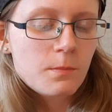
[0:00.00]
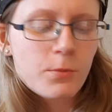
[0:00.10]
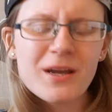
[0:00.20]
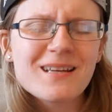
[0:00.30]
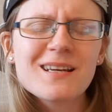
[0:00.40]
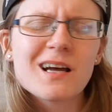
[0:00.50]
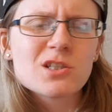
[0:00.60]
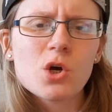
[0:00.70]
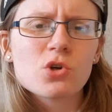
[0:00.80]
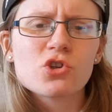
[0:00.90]
but it didn't
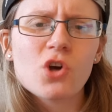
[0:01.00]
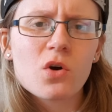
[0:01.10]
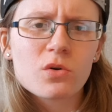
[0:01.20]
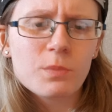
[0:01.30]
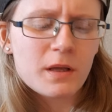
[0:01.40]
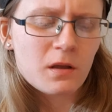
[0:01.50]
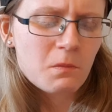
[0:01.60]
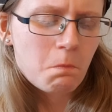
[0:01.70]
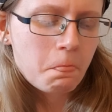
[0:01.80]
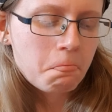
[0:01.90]
at all shock me.
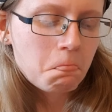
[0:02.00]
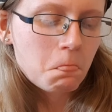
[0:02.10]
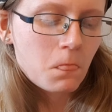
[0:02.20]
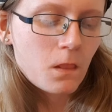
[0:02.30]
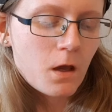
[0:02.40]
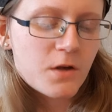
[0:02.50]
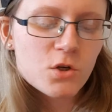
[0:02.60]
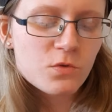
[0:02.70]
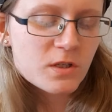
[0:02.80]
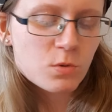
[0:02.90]
I
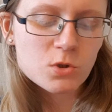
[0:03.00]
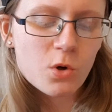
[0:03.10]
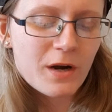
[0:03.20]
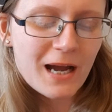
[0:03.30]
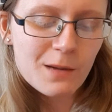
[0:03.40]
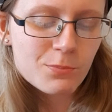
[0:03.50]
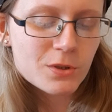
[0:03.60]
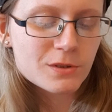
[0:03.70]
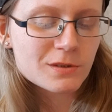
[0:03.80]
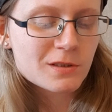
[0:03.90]
knew this was going to
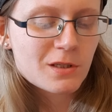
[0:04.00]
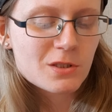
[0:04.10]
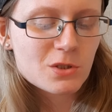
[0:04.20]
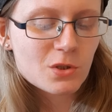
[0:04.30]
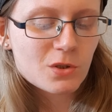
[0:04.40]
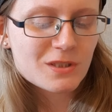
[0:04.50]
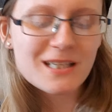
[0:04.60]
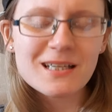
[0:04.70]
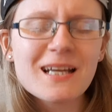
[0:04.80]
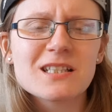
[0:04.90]
happen, so
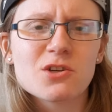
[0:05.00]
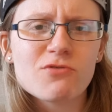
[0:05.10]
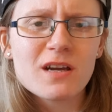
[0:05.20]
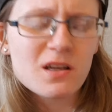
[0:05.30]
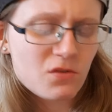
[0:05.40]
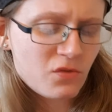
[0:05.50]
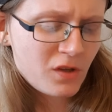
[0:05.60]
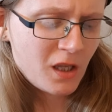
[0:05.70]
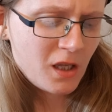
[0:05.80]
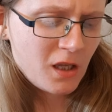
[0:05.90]
didn't need to grieve.
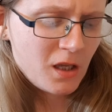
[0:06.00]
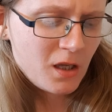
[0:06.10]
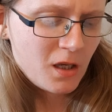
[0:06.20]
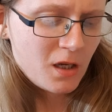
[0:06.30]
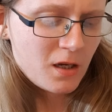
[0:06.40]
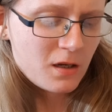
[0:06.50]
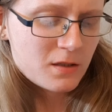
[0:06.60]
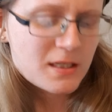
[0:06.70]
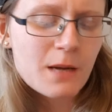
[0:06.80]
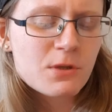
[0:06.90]

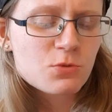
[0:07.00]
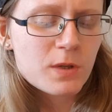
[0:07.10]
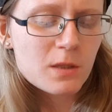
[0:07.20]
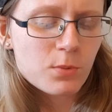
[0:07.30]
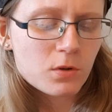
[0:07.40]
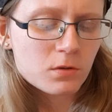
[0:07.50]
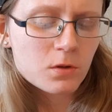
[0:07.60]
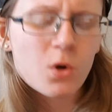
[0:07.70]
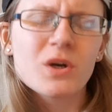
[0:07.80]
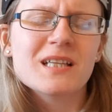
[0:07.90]
Damaged people
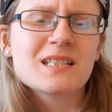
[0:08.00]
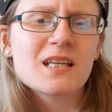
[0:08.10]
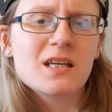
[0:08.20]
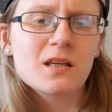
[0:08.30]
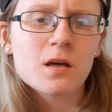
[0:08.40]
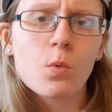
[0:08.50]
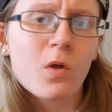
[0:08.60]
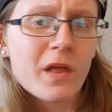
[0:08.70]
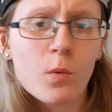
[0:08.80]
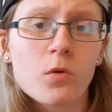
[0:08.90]
only see
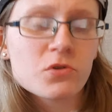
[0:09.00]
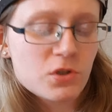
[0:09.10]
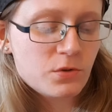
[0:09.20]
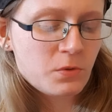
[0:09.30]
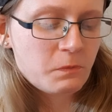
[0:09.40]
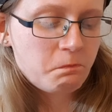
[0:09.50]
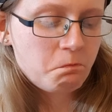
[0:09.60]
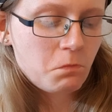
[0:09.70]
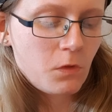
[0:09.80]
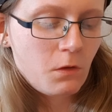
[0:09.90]
what they want to.
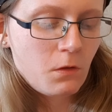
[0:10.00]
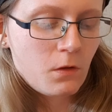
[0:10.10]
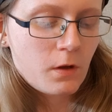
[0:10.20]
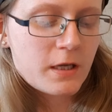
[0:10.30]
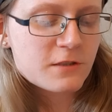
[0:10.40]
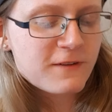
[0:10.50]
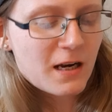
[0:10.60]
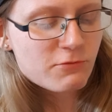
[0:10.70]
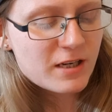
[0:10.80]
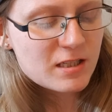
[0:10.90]
It's
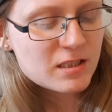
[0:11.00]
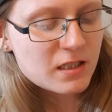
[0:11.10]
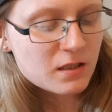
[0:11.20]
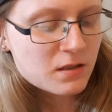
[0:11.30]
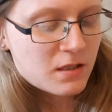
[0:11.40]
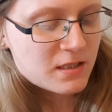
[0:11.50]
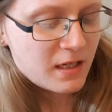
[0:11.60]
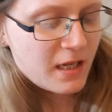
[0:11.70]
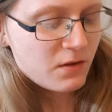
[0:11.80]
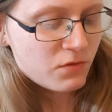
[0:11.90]
far easier to
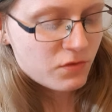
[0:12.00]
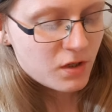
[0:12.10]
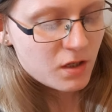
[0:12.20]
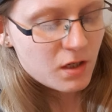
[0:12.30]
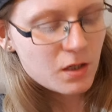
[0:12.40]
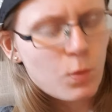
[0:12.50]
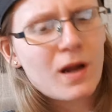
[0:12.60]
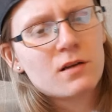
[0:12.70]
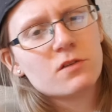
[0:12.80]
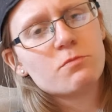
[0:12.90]
live in a
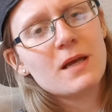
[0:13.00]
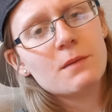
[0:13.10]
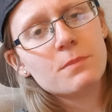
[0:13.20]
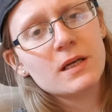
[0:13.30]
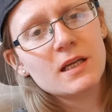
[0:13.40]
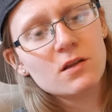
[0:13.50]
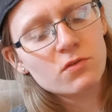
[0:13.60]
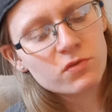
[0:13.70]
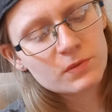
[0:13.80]
world of make-believe.